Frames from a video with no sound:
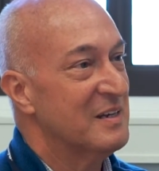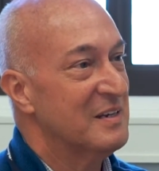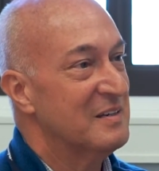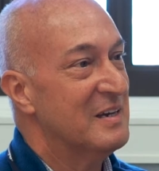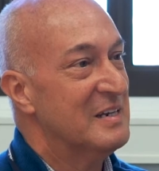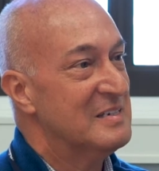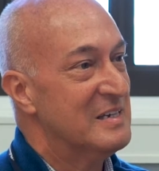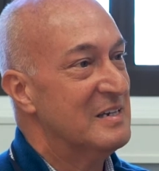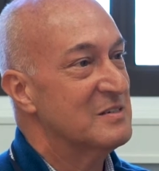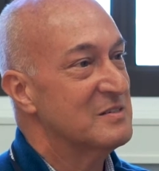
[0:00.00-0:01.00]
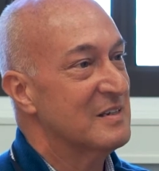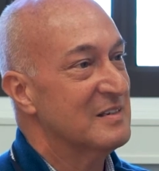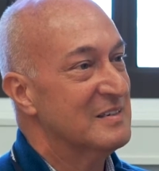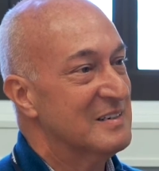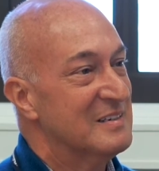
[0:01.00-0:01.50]
any taste,
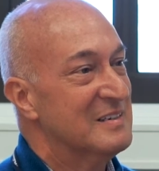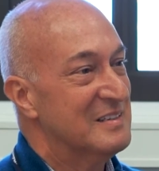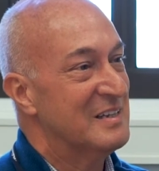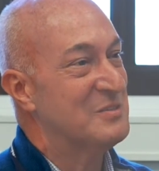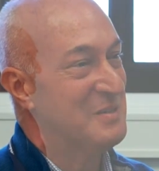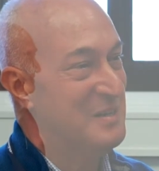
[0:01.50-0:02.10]
and that's the